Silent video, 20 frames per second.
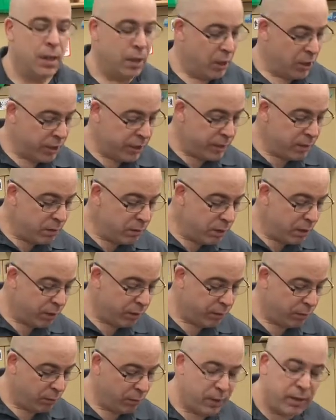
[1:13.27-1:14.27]
Unit
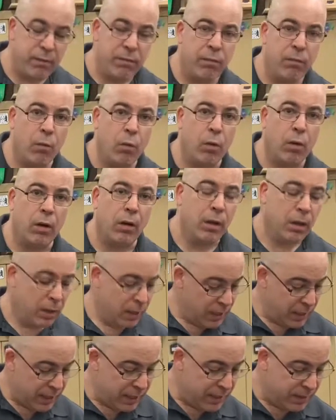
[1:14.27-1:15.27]
34,
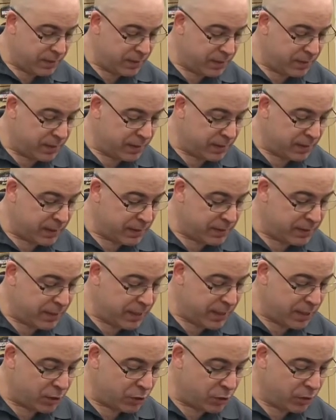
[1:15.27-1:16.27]
and this is the 6th
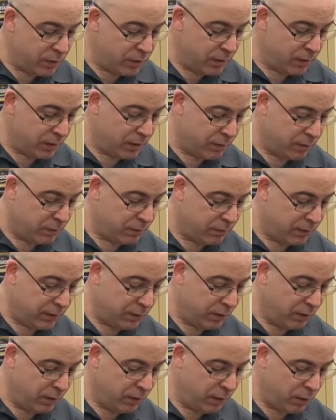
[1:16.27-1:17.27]
edition. So if I
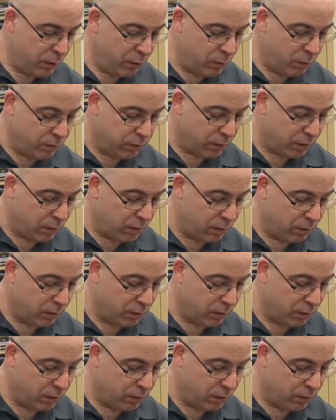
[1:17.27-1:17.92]
turn it over,